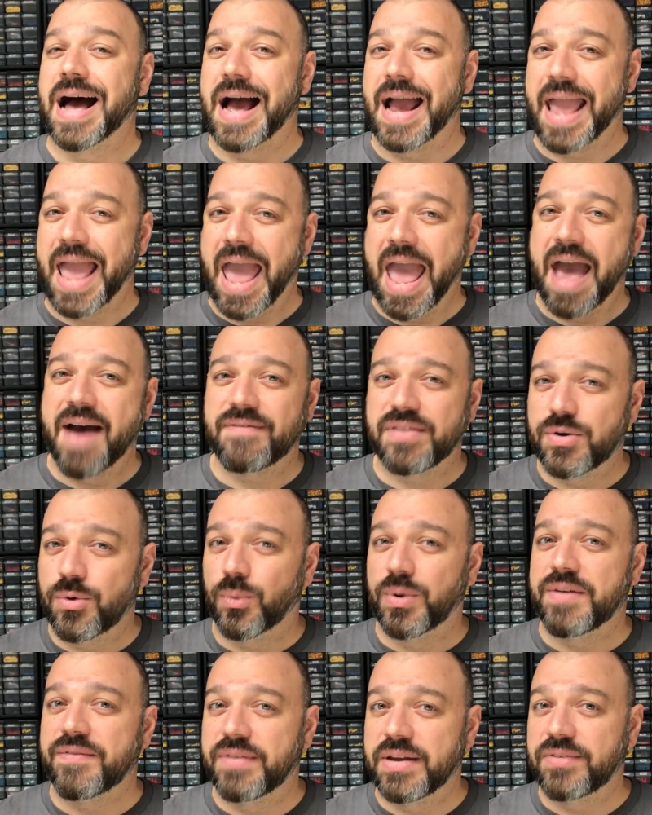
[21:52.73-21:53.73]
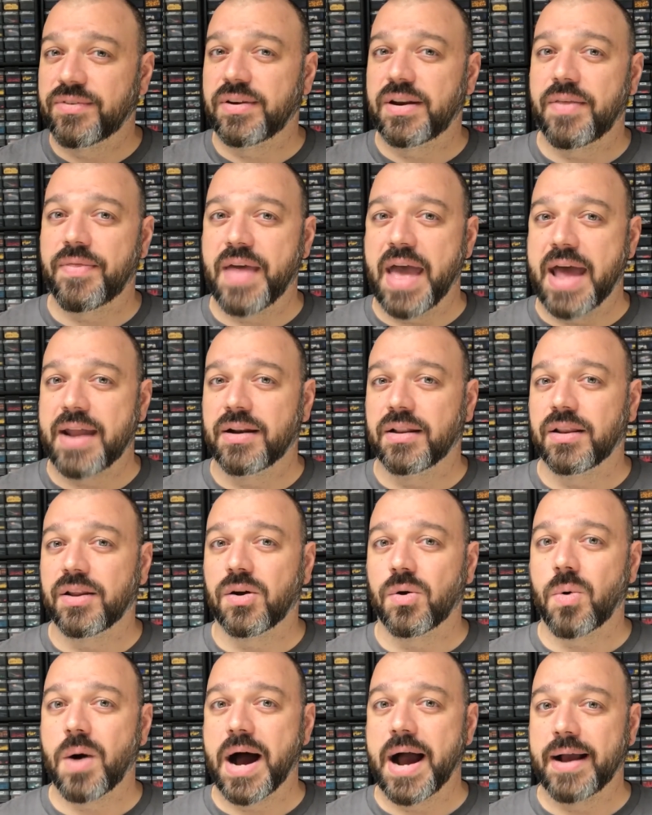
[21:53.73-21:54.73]
I haven't revisited that in a
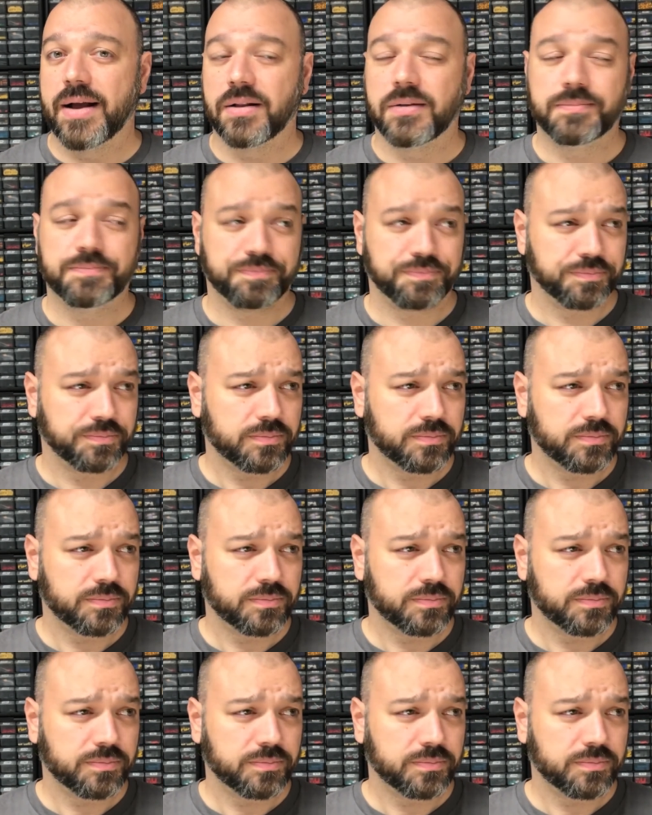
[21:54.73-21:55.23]
little while.